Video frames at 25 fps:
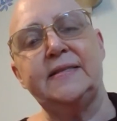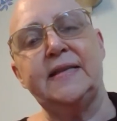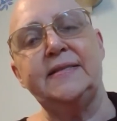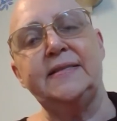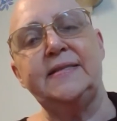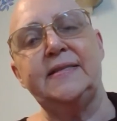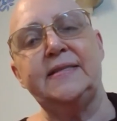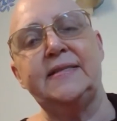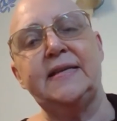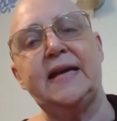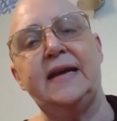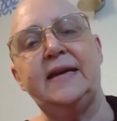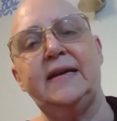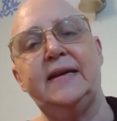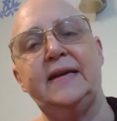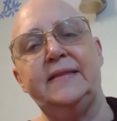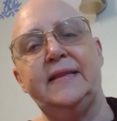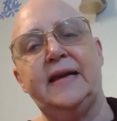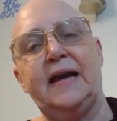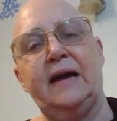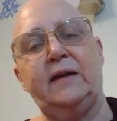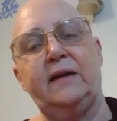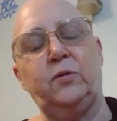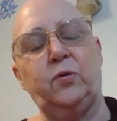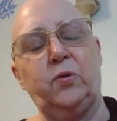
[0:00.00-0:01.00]
They stay in
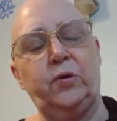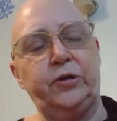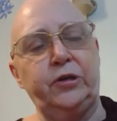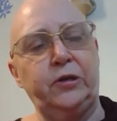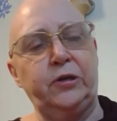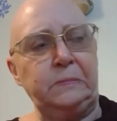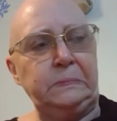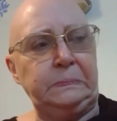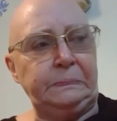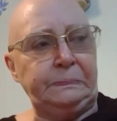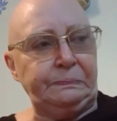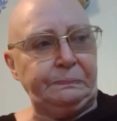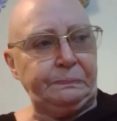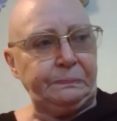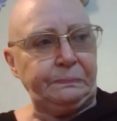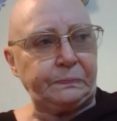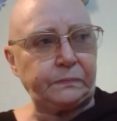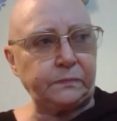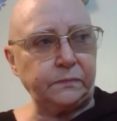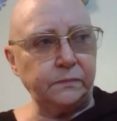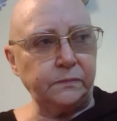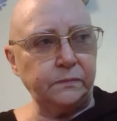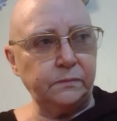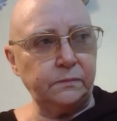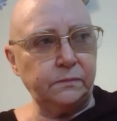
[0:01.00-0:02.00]
that order.
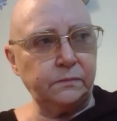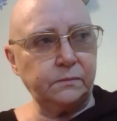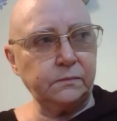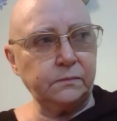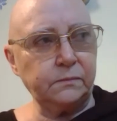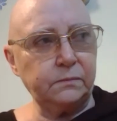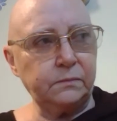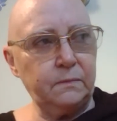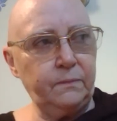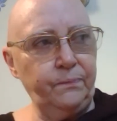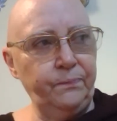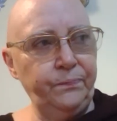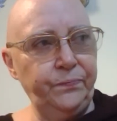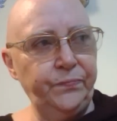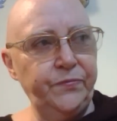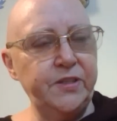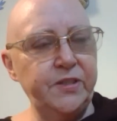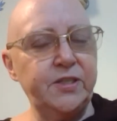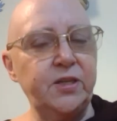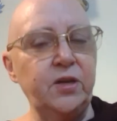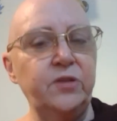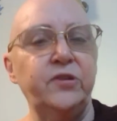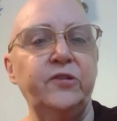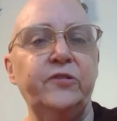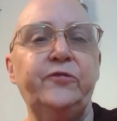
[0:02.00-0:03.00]

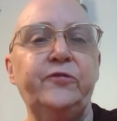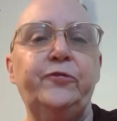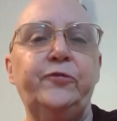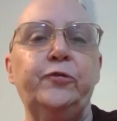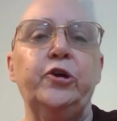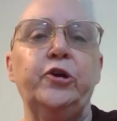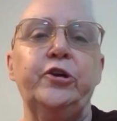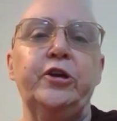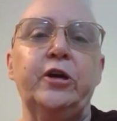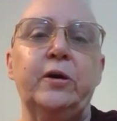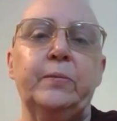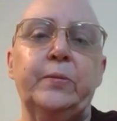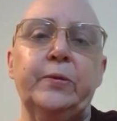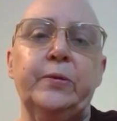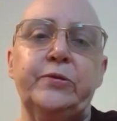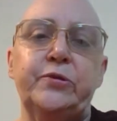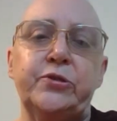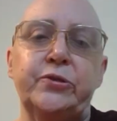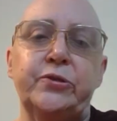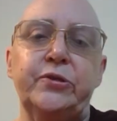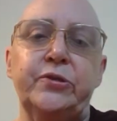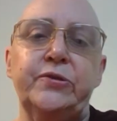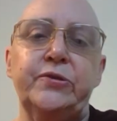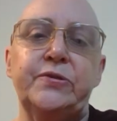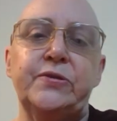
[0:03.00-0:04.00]
So the Four Noble
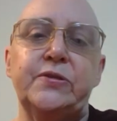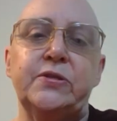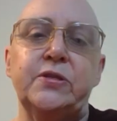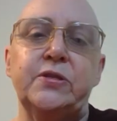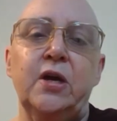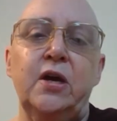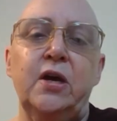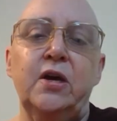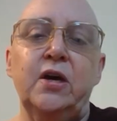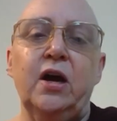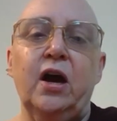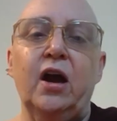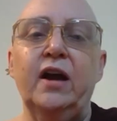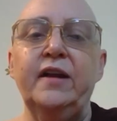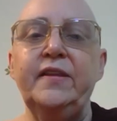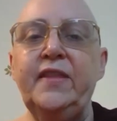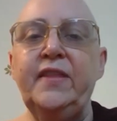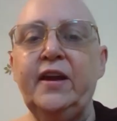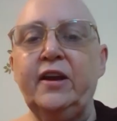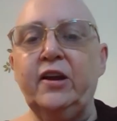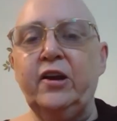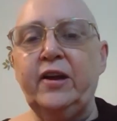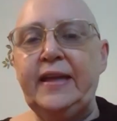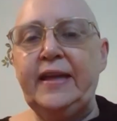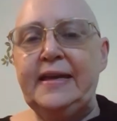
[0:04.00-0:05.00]
Truths are,
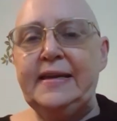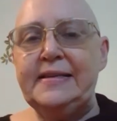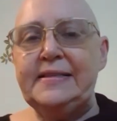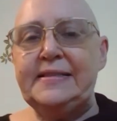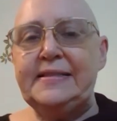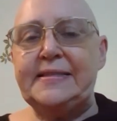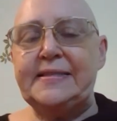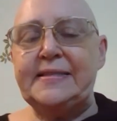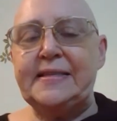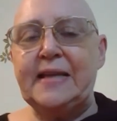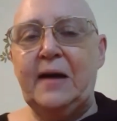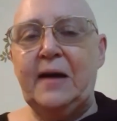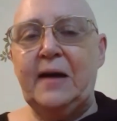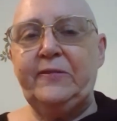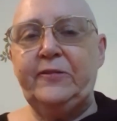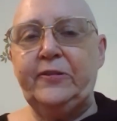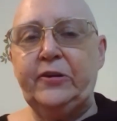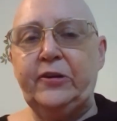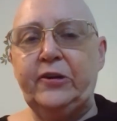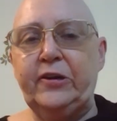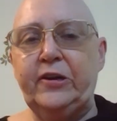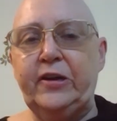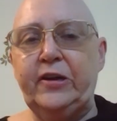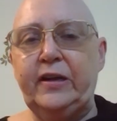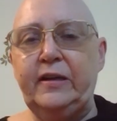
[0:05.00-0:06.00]
there is
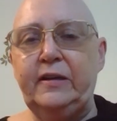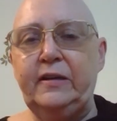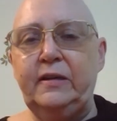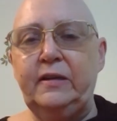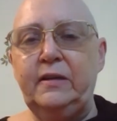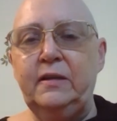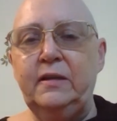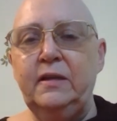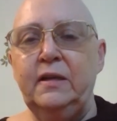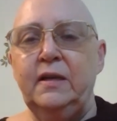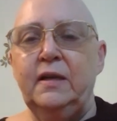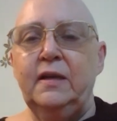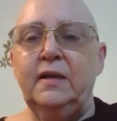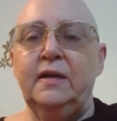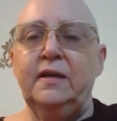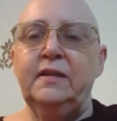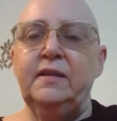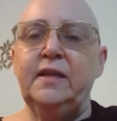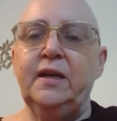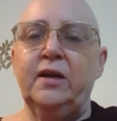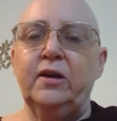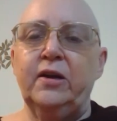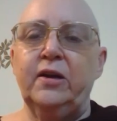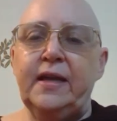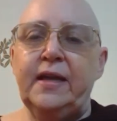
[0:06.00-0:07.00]
suffering,
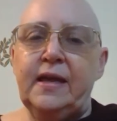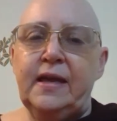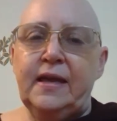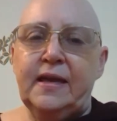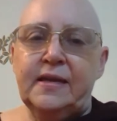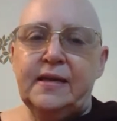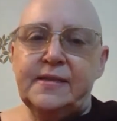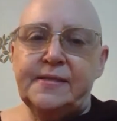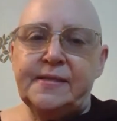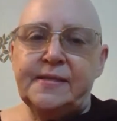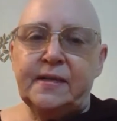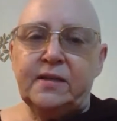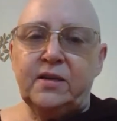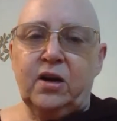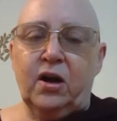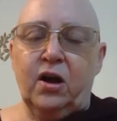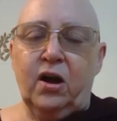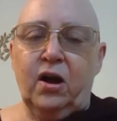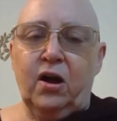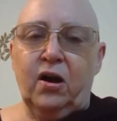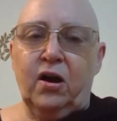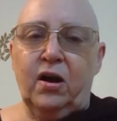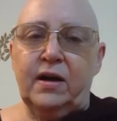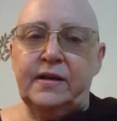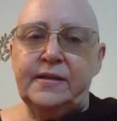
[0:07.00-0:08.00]
there is a
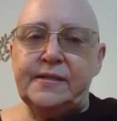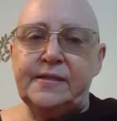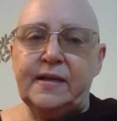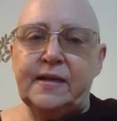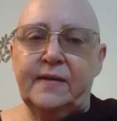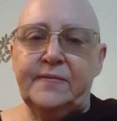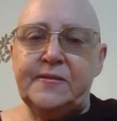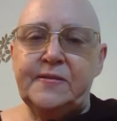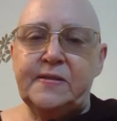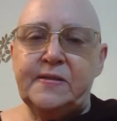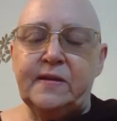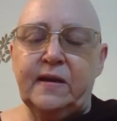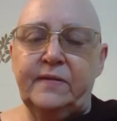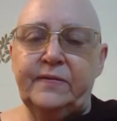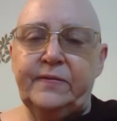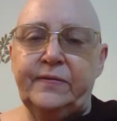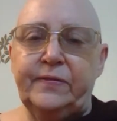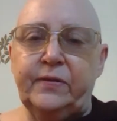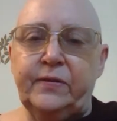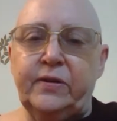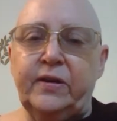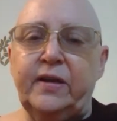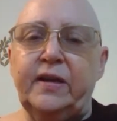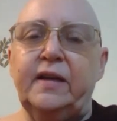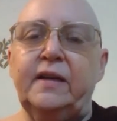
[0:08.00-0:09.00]
cause of
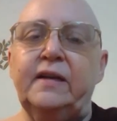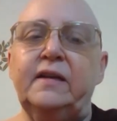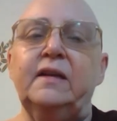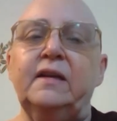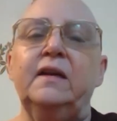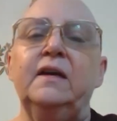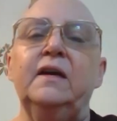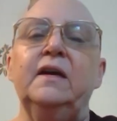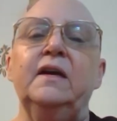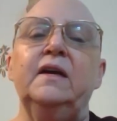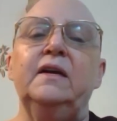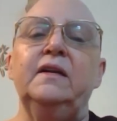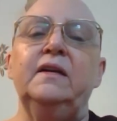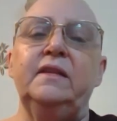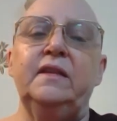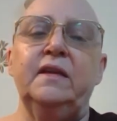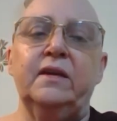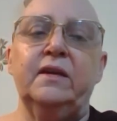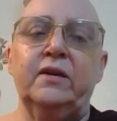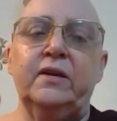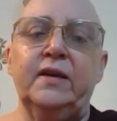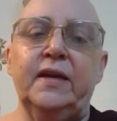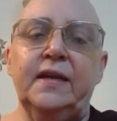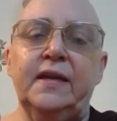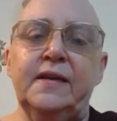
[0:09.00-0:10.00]
suffering,
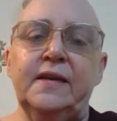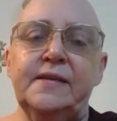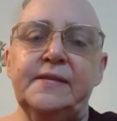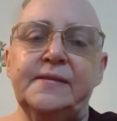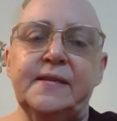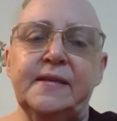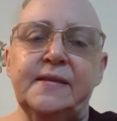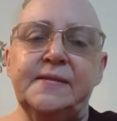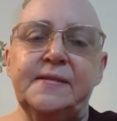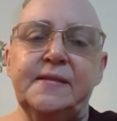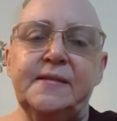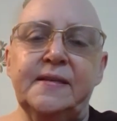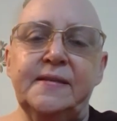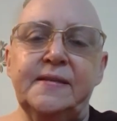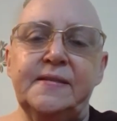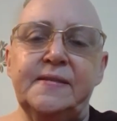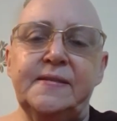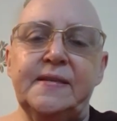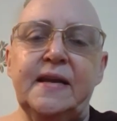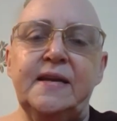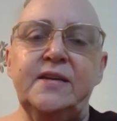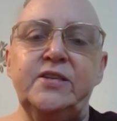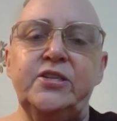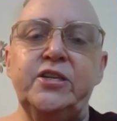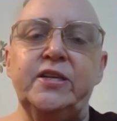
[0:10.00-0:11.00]
there is a
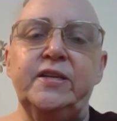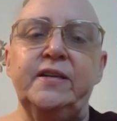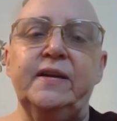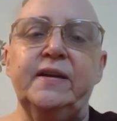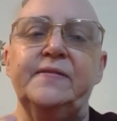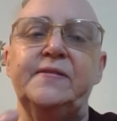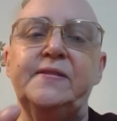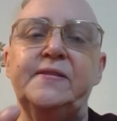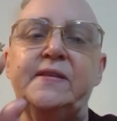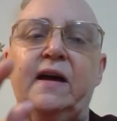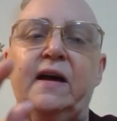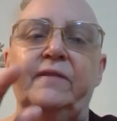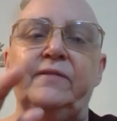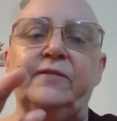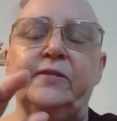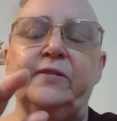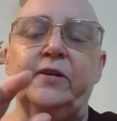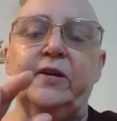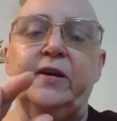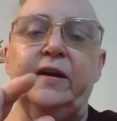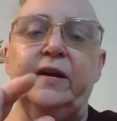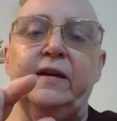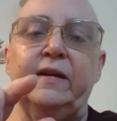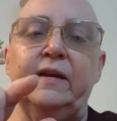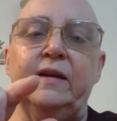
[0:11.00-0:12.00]
cessation of
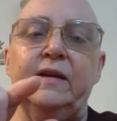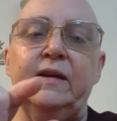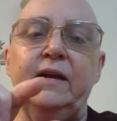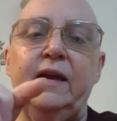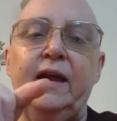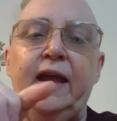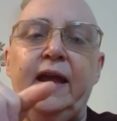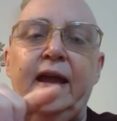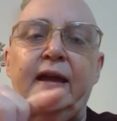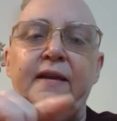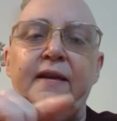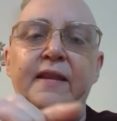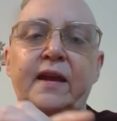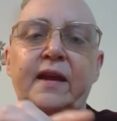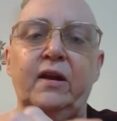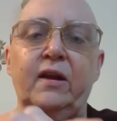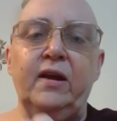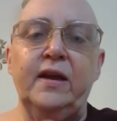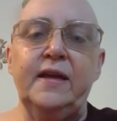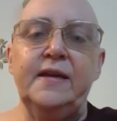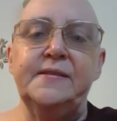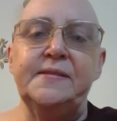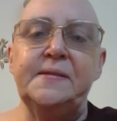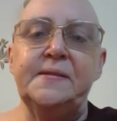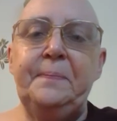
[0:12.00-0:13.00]
suffering, and there
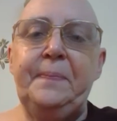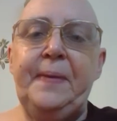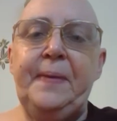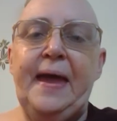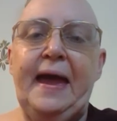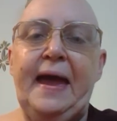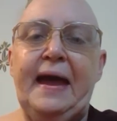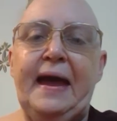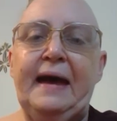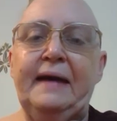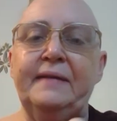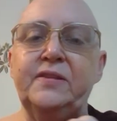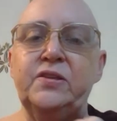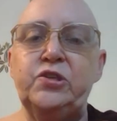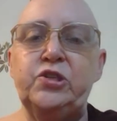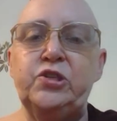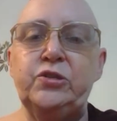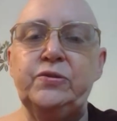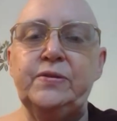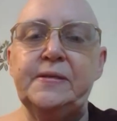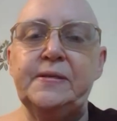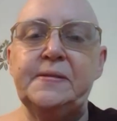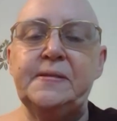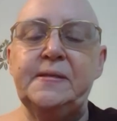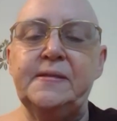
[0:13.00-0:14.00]
is a path
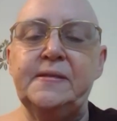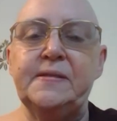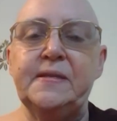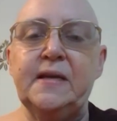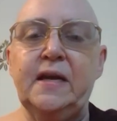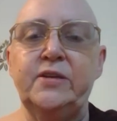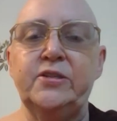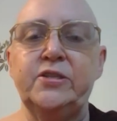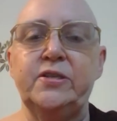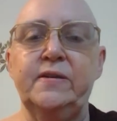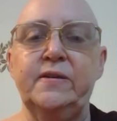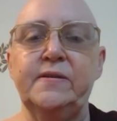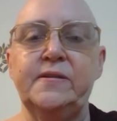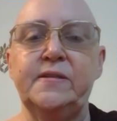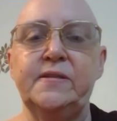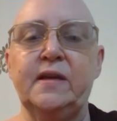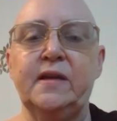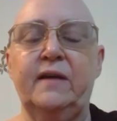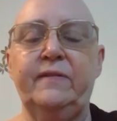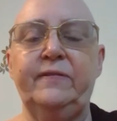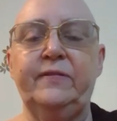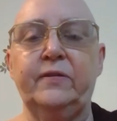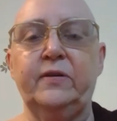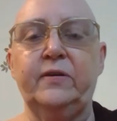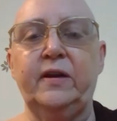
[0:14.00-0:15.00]
to the cessation of
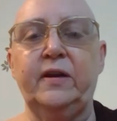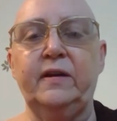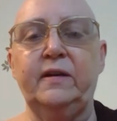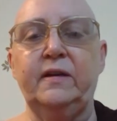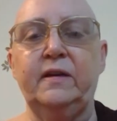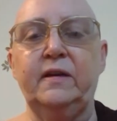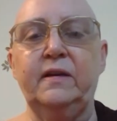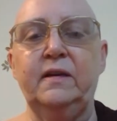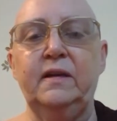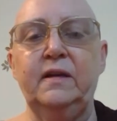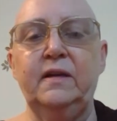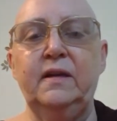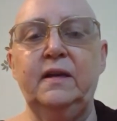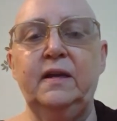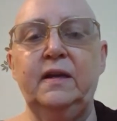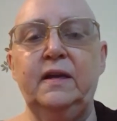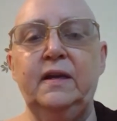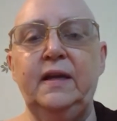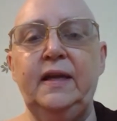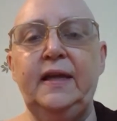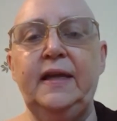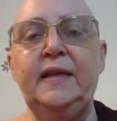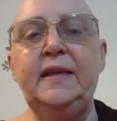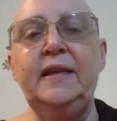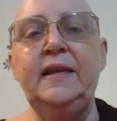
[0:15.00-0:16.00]
suffering.
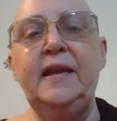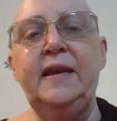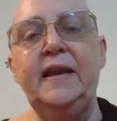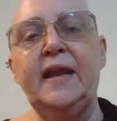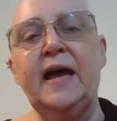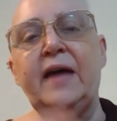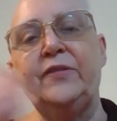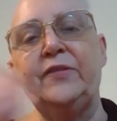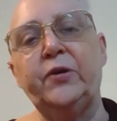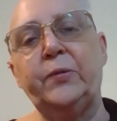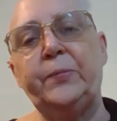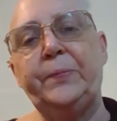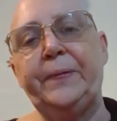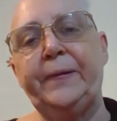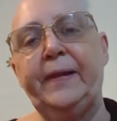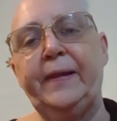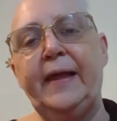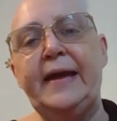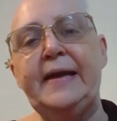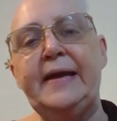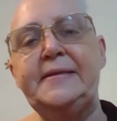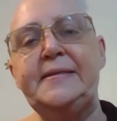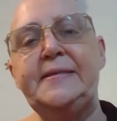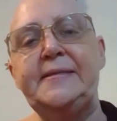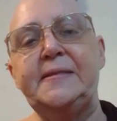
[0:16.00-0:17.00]
In another
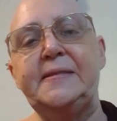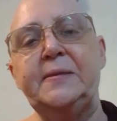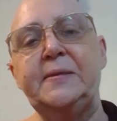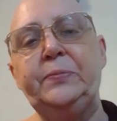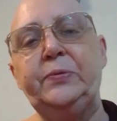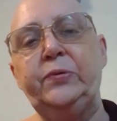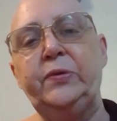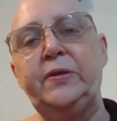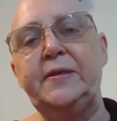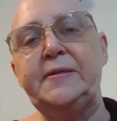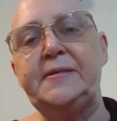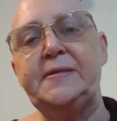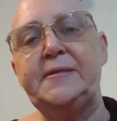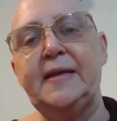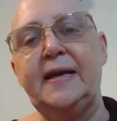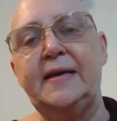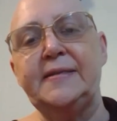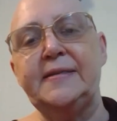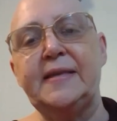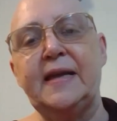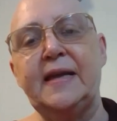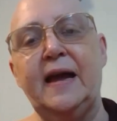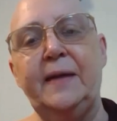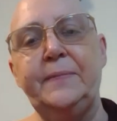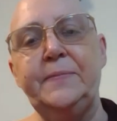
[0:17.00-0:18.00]
place, the Buddha
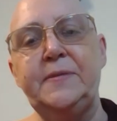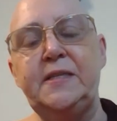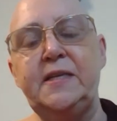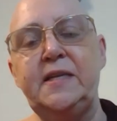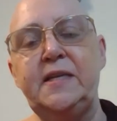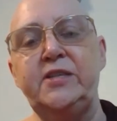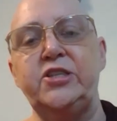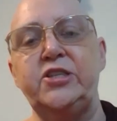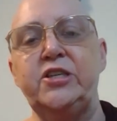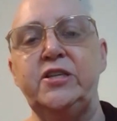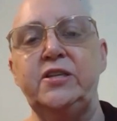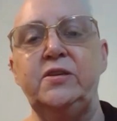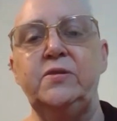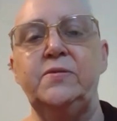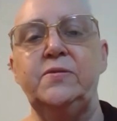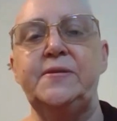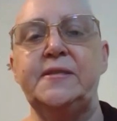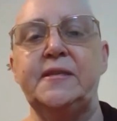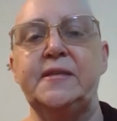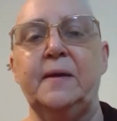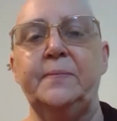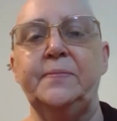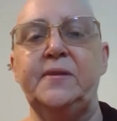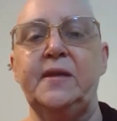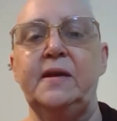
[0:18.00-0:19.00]
says, I'm teaching you
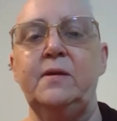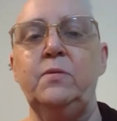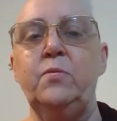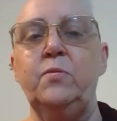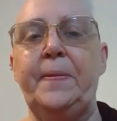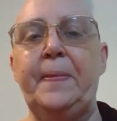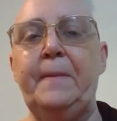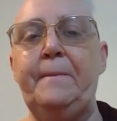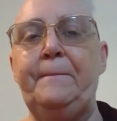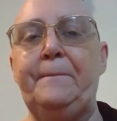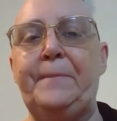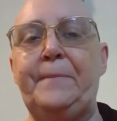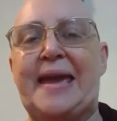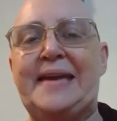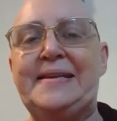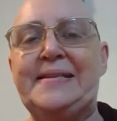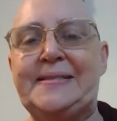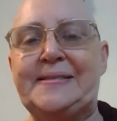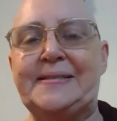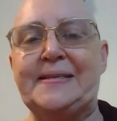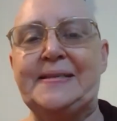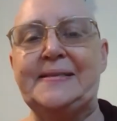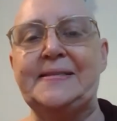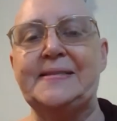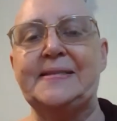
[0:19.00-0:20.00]
something with a
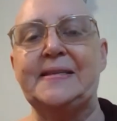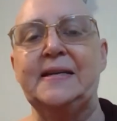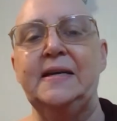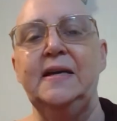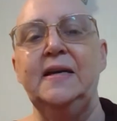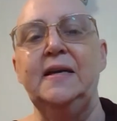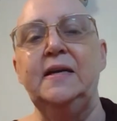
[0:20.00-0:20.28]
basis.